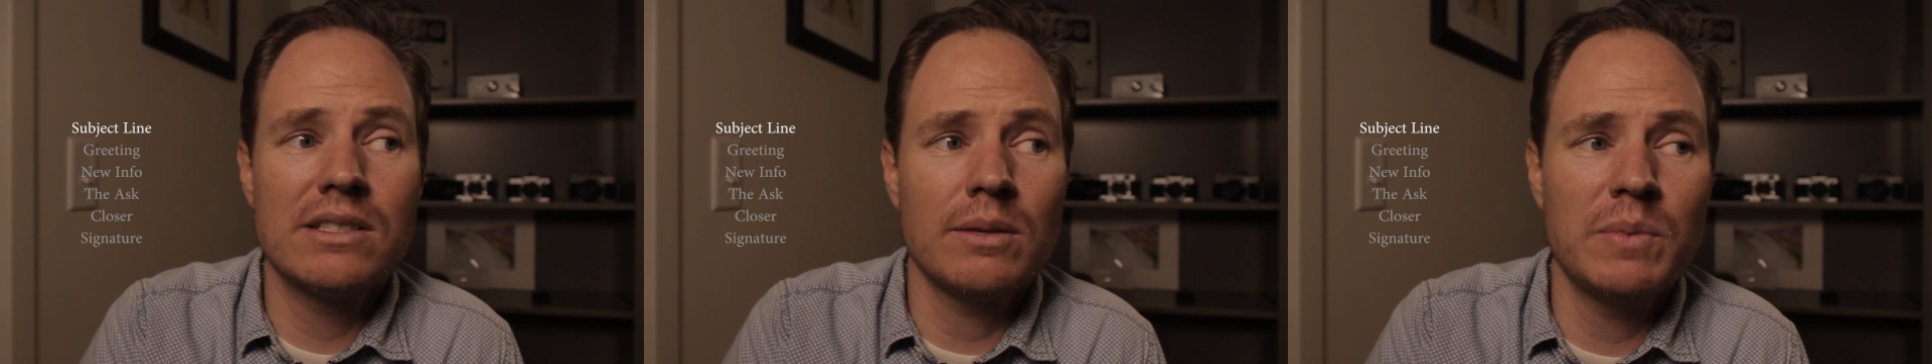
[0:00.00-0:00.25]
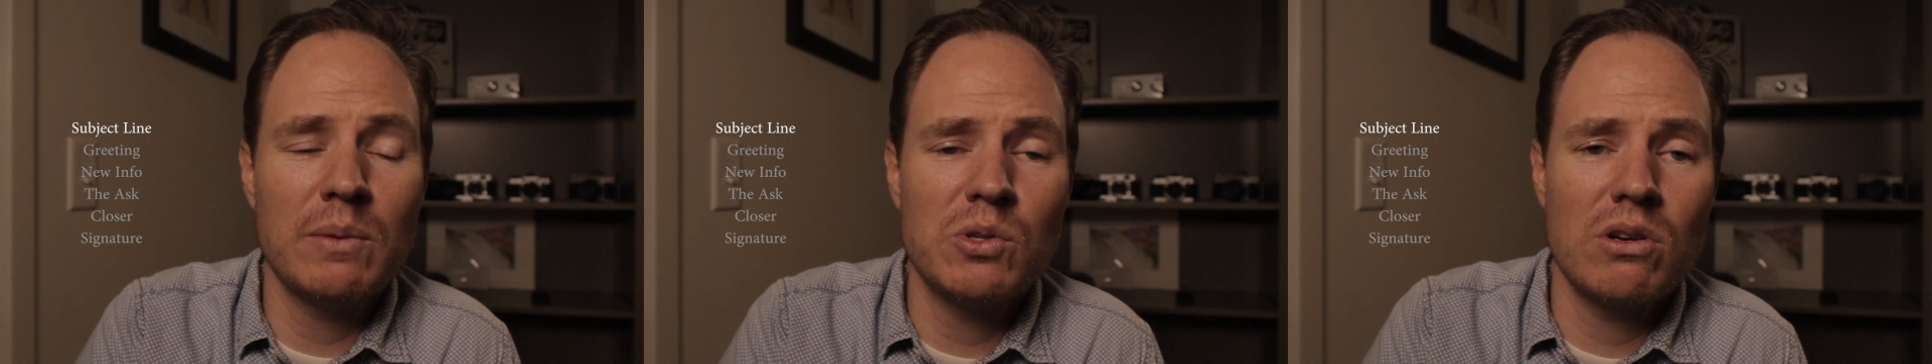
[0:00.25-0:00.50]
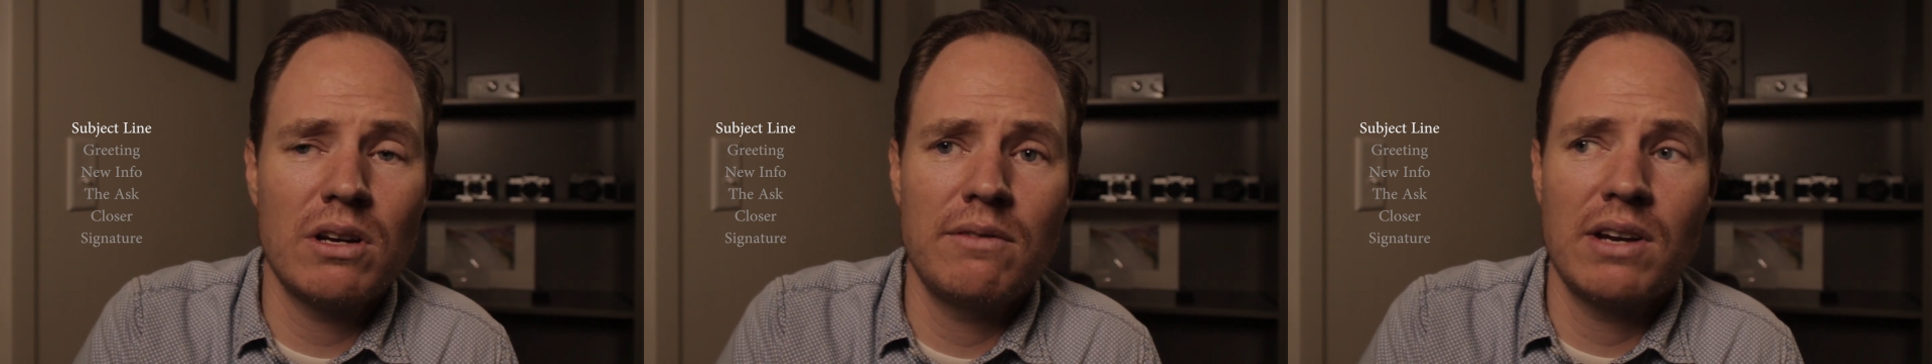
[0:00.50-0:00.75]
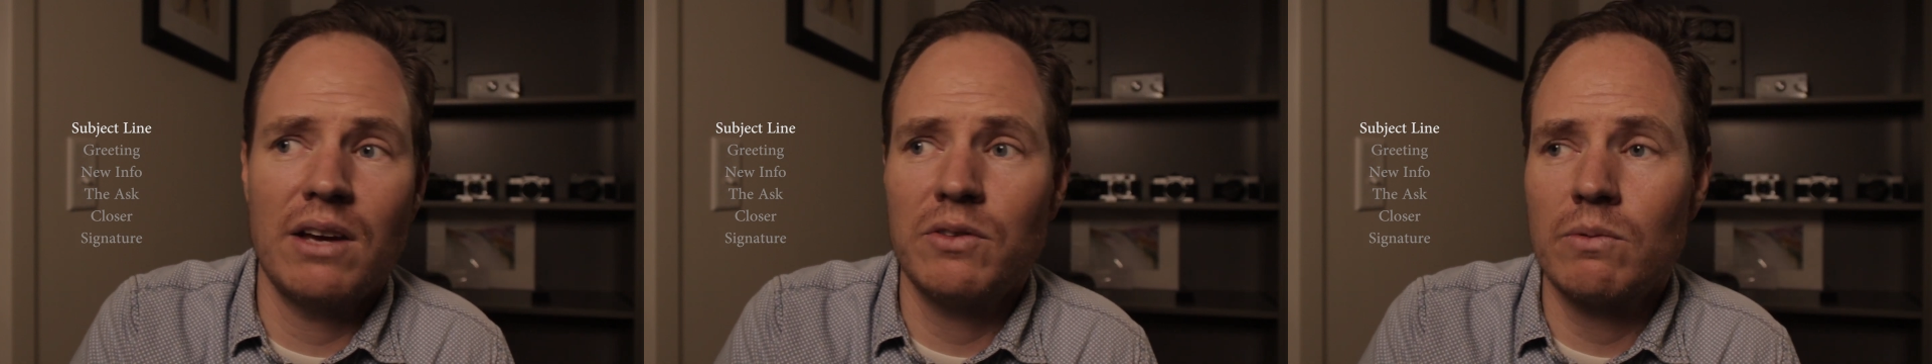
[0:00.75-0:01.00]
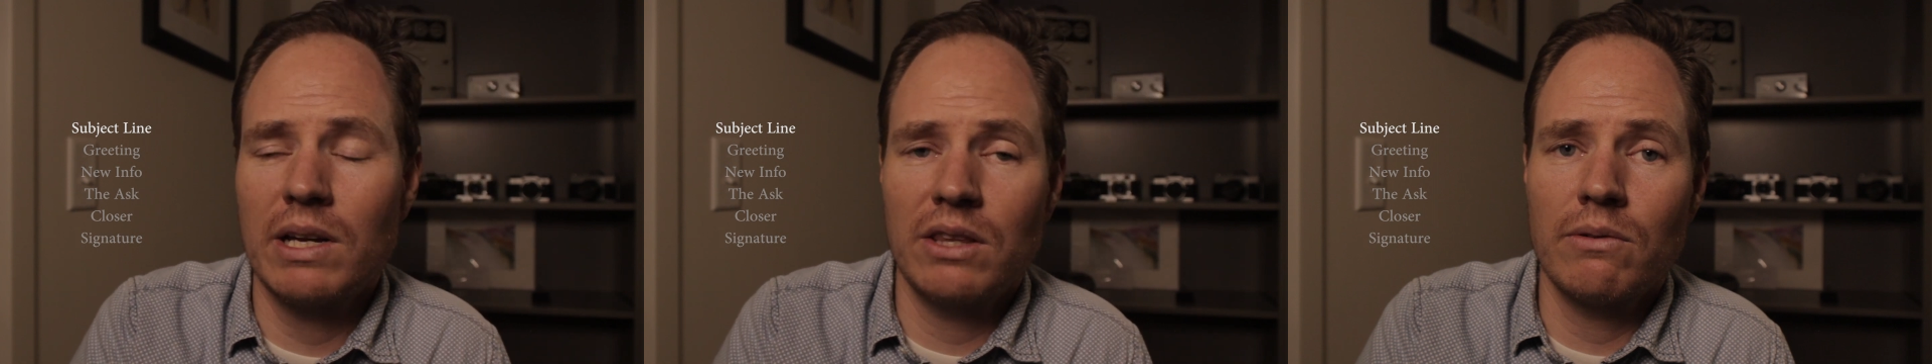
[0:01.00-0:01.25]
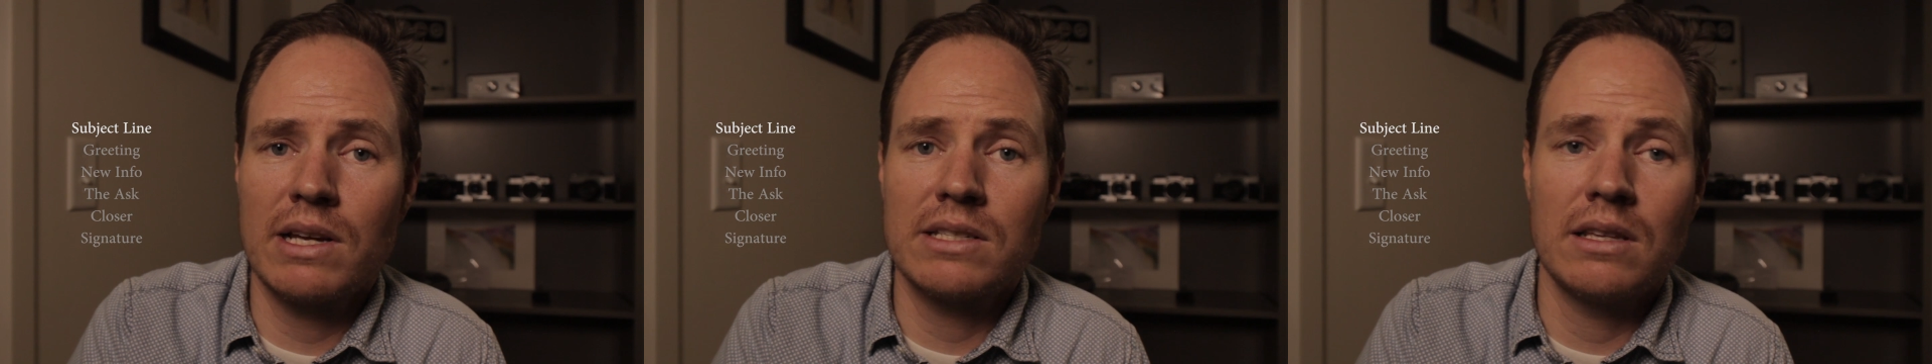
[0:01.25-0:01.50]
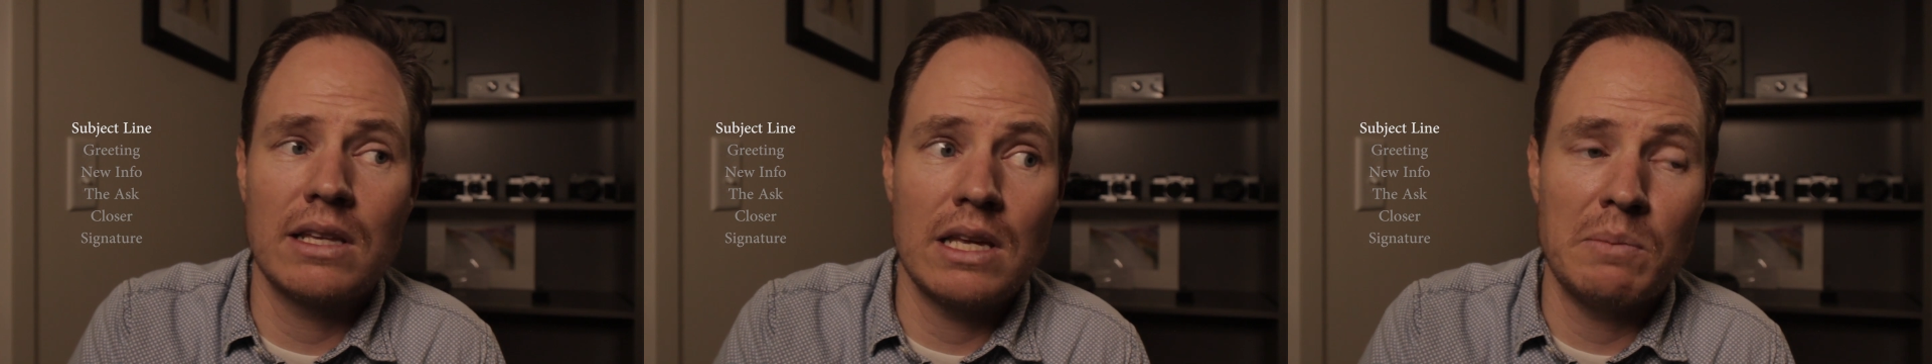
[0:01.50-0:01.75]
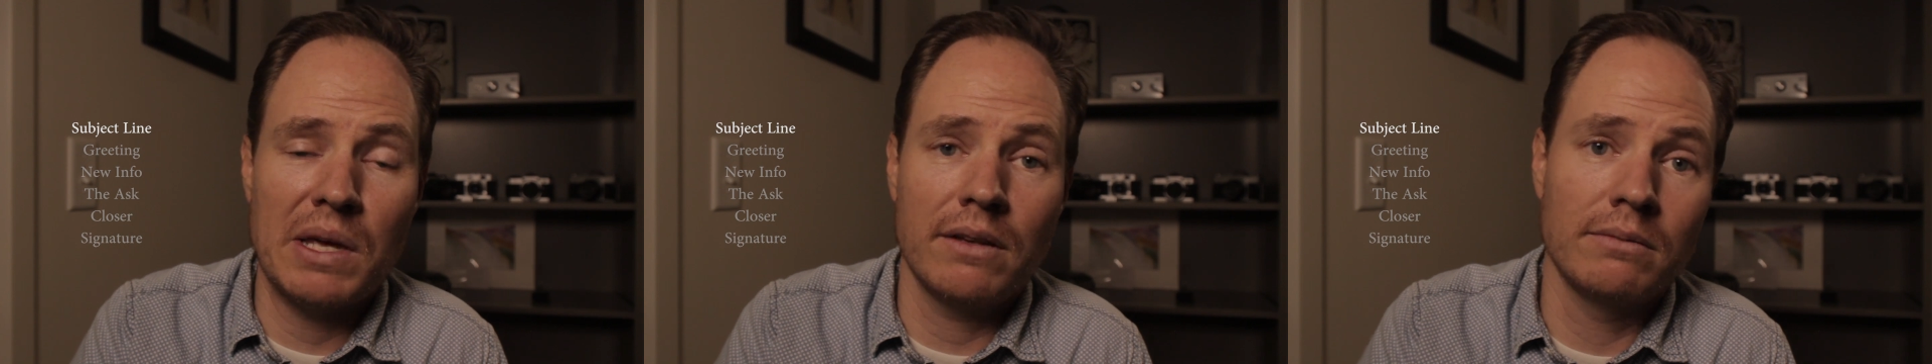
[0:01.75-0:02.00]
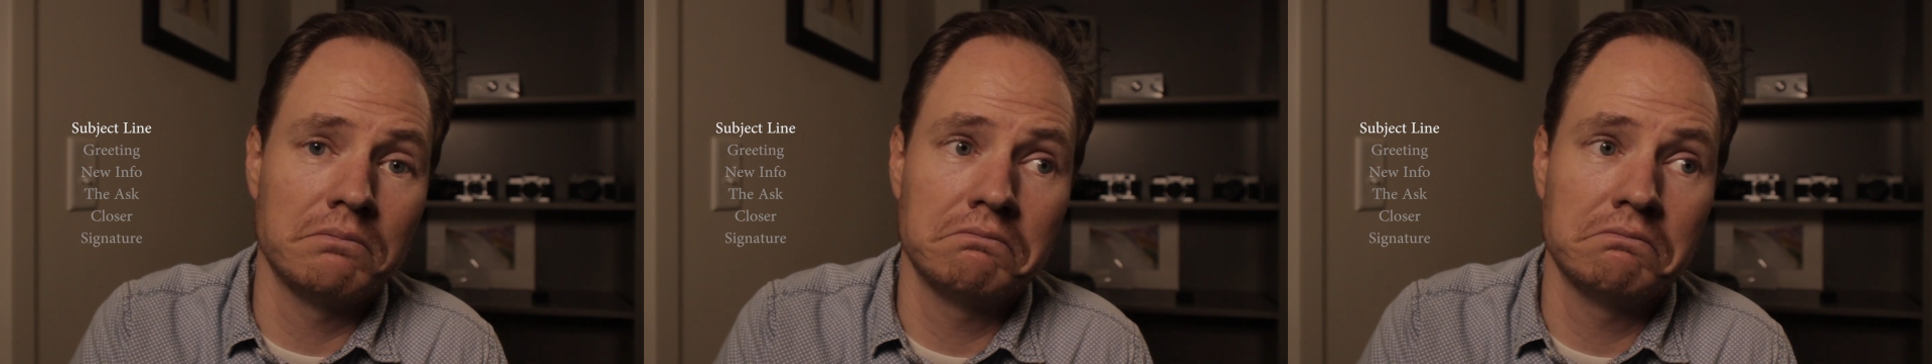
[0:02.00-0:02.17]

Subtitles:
sometimes you don't even have to write the rest of the email.